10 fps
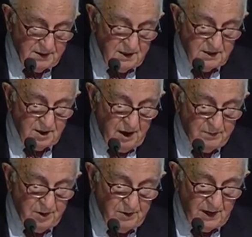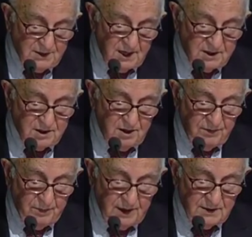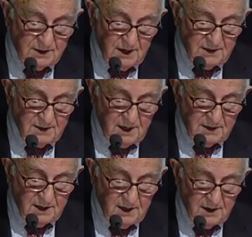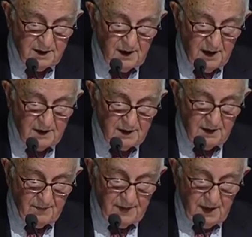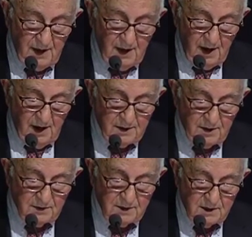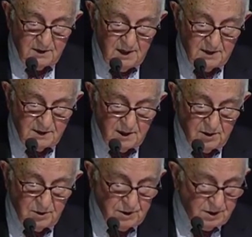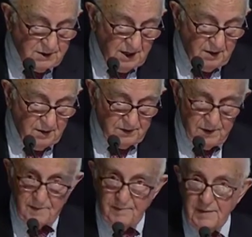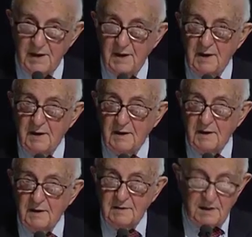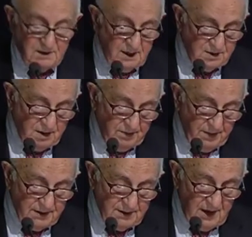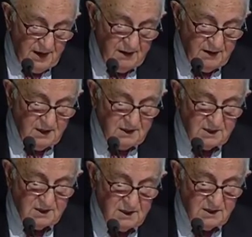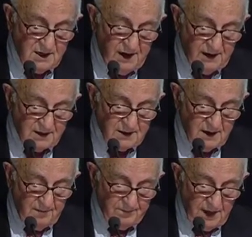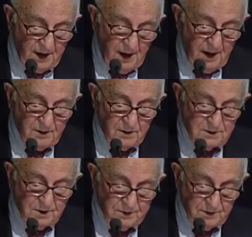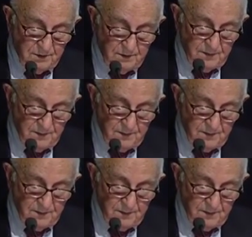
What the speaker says: the tribunal's achievements in this regard are not the institution's alone. These achievements and this legacy are also due,